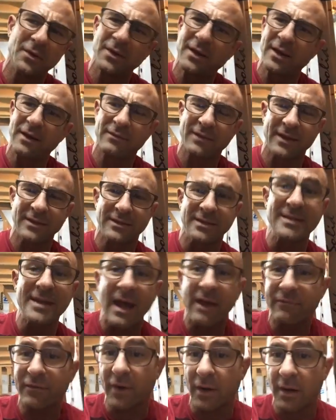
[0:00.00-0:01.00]
And then I've got,
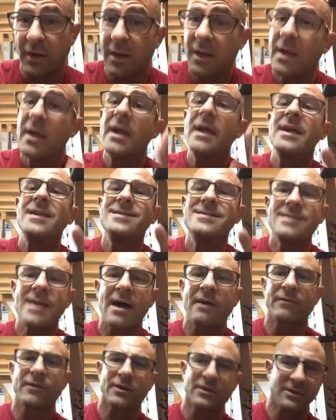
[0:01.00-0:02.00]

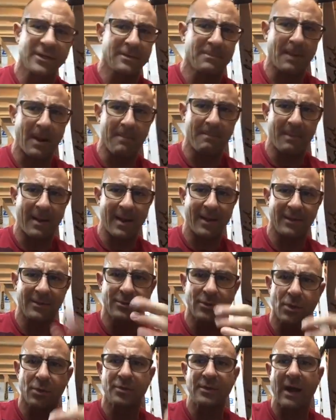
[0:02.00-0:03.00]
never did my
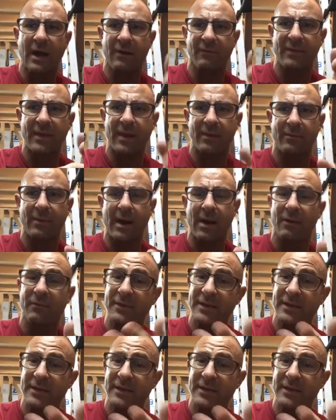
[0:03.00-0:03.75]
mind go down that route.